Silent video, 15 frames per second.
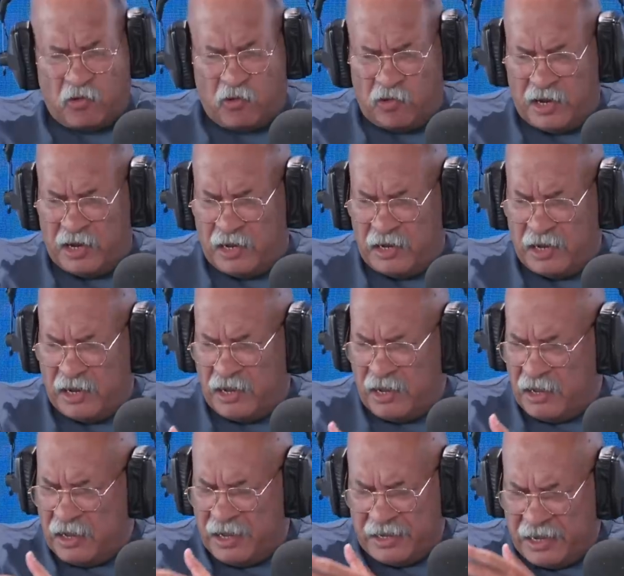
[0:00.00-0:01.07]
or a, a,
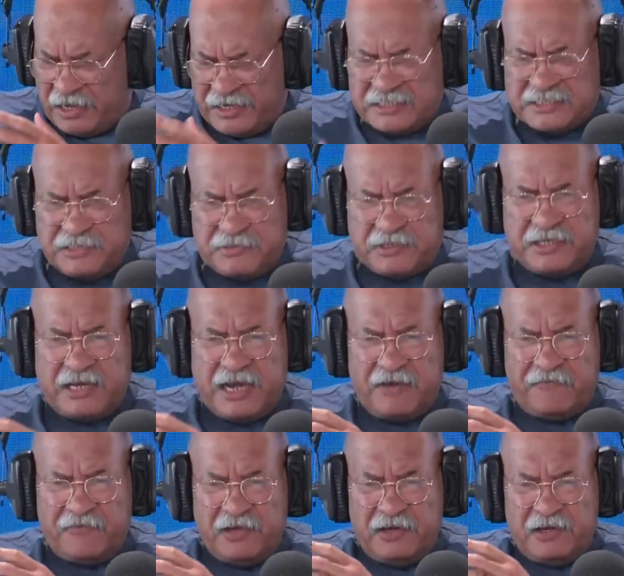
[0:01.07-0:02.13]
a, an issue can have
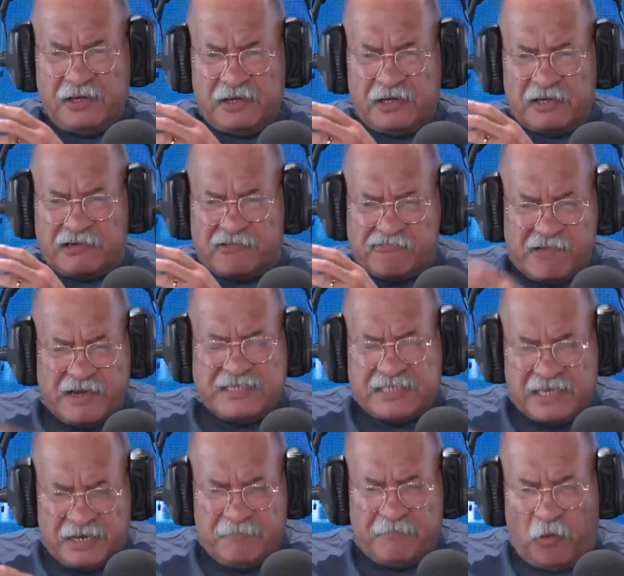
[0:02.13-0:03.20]

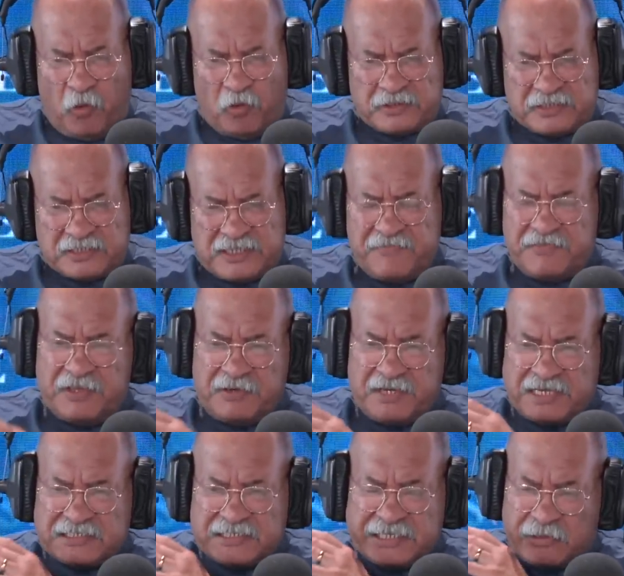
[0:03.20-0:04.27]
greater importance, even though it
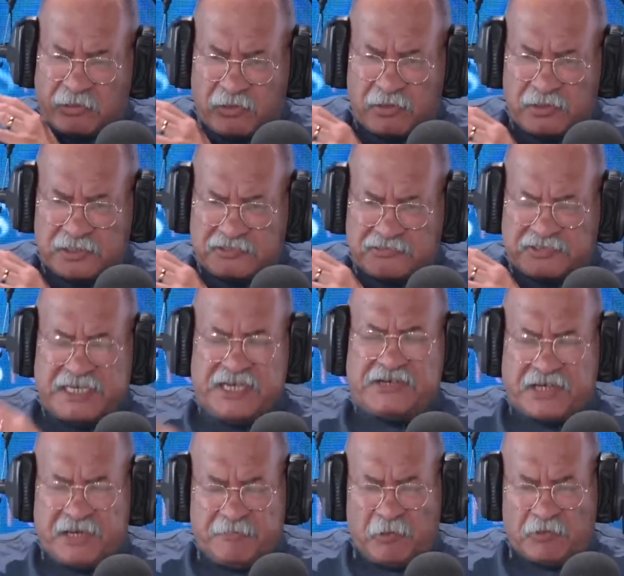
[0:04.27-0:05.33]
has little
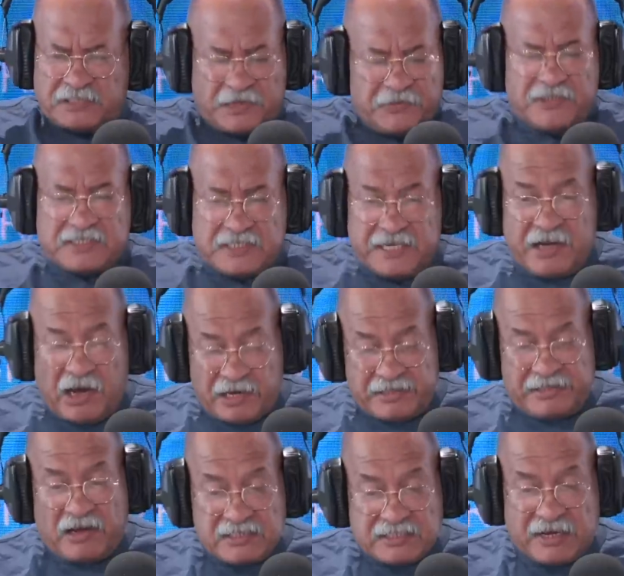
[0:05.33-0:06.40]
strategic importance. I think Snake Island
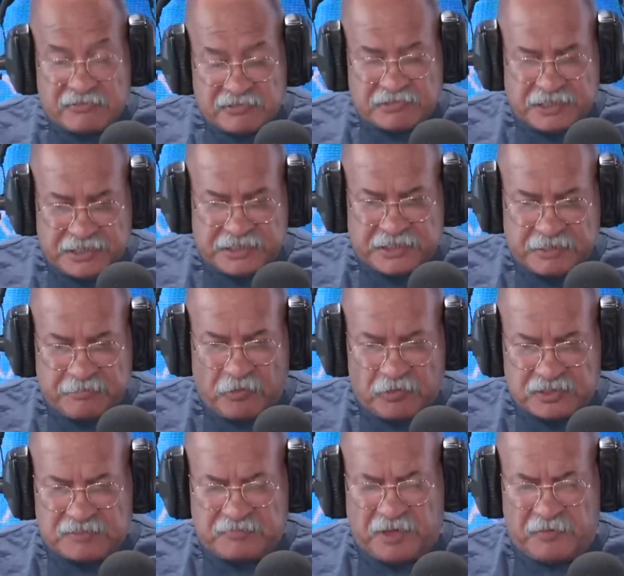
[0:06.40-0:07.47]
does have strategic
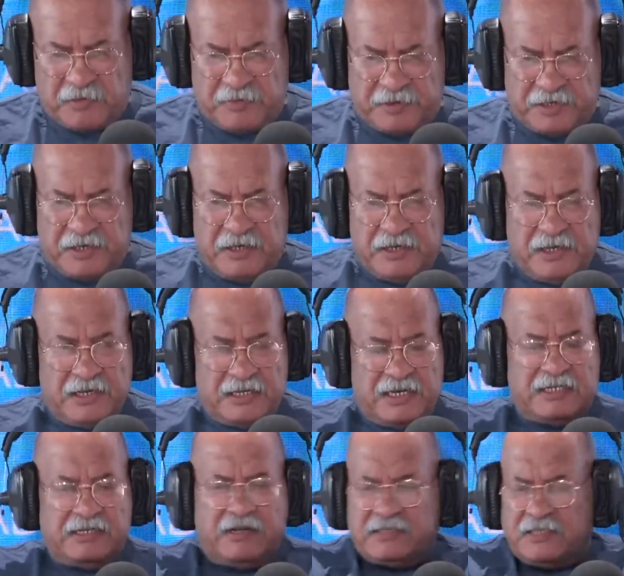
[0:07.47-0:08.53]
importance, by the way, but
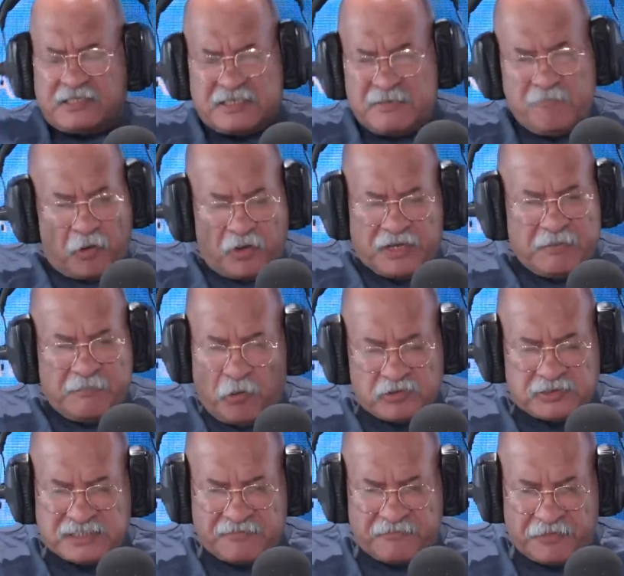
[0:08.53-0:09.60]
the symbolic
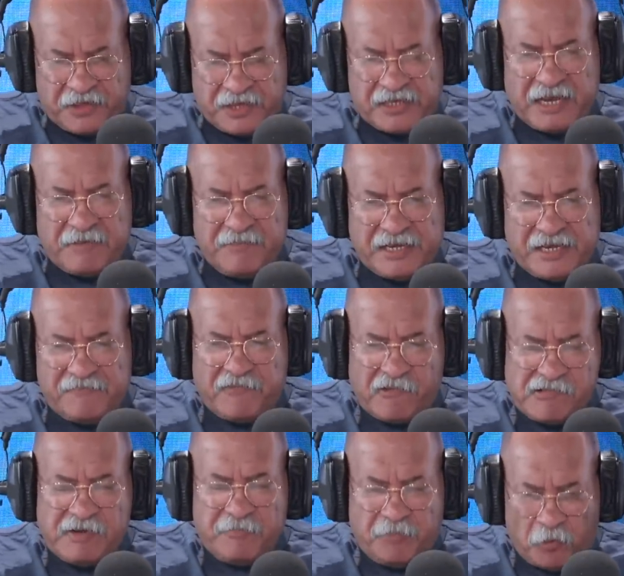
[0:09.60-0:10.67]
importance of a thing can make it
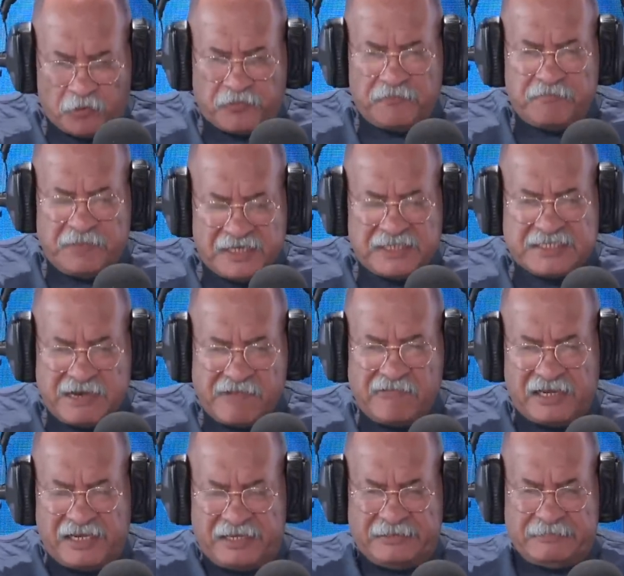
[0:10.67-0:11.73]
very important
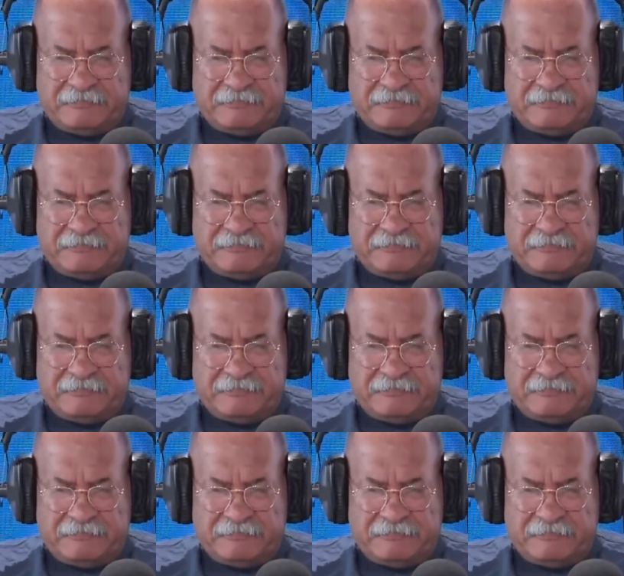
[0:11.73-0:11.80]
militarily.